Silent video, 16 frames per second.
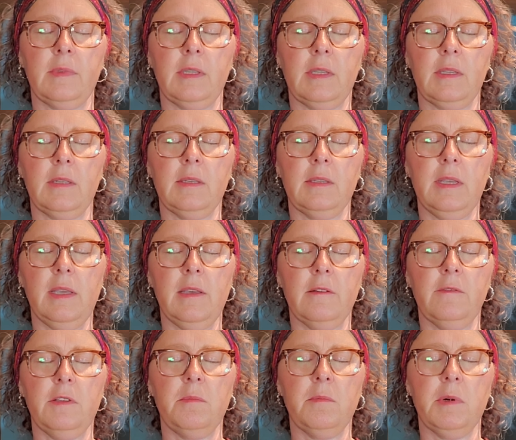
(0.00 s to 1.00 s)
And take a
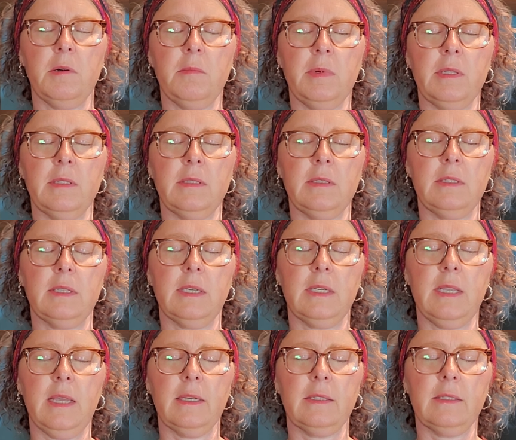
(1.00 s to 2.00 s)
few moments to
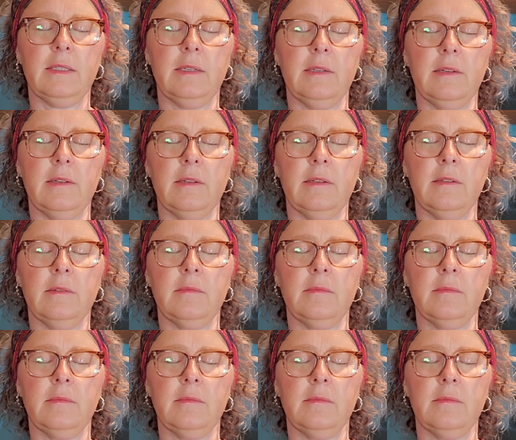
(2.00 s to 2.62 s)
connect here.